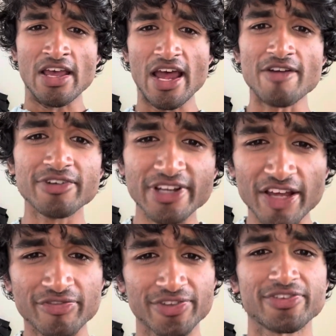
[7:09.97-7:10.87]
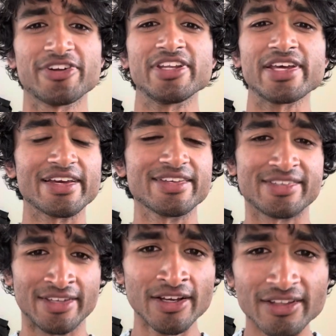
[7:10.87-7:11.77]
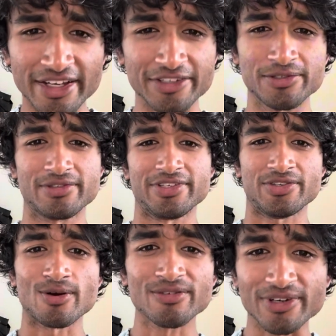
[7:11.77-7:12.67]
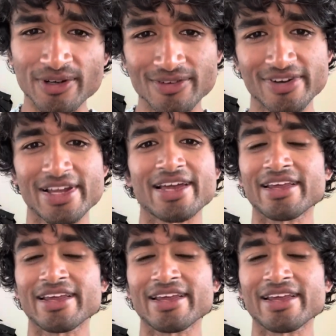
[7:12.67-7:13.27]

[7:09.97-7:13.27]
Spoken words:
every day for 30 days, like do this over and over again.